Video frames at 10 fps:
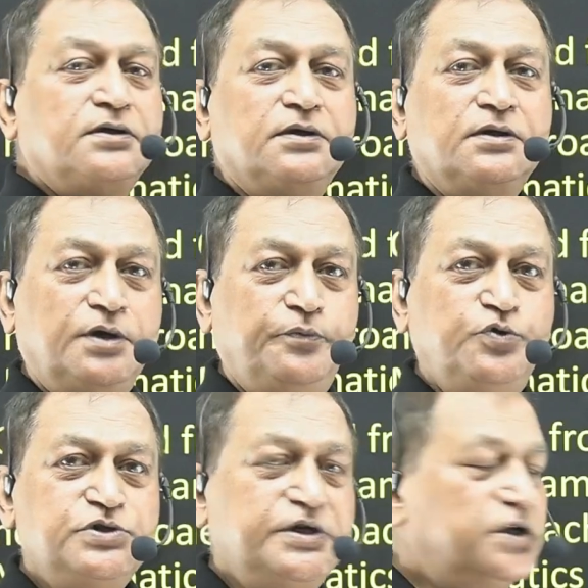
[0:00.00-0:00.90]

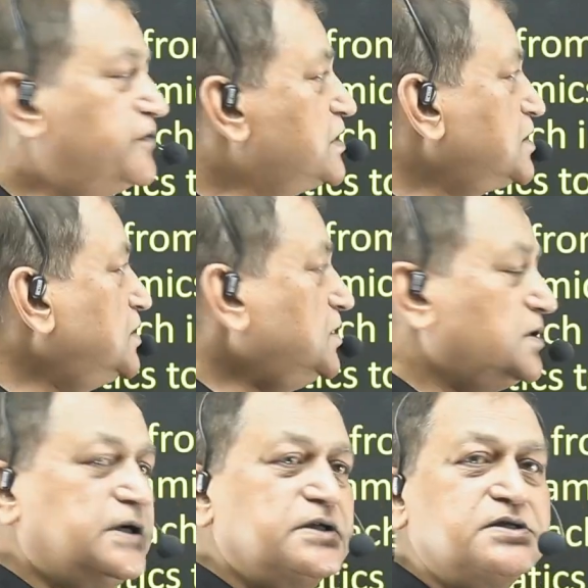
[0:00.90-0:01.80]
Diffusion equation
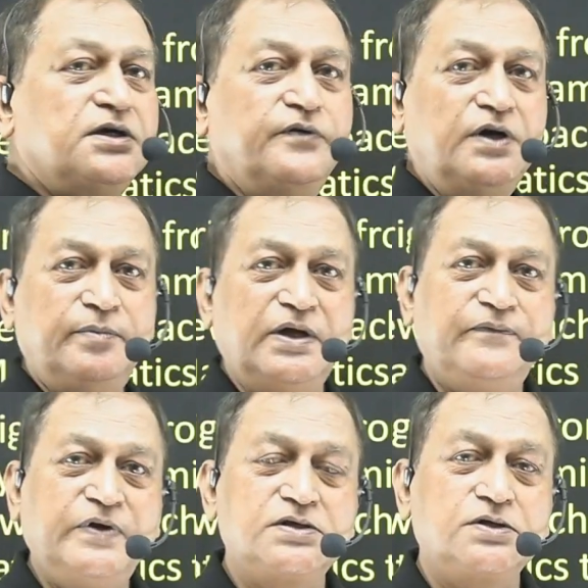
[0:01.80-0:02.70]
that is governed by
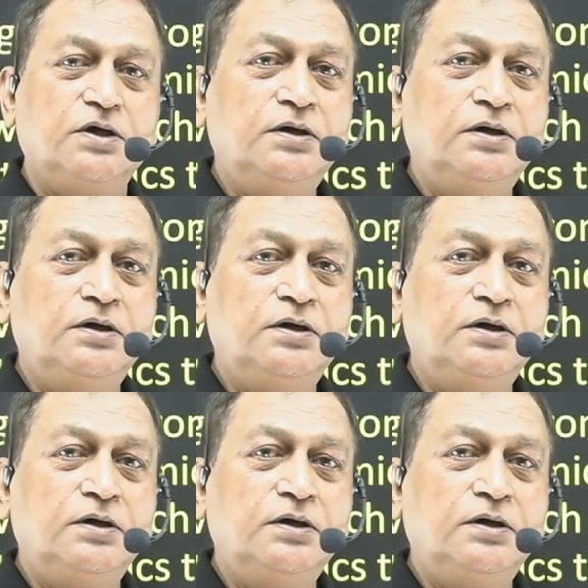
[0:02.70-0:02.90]
Fick's law.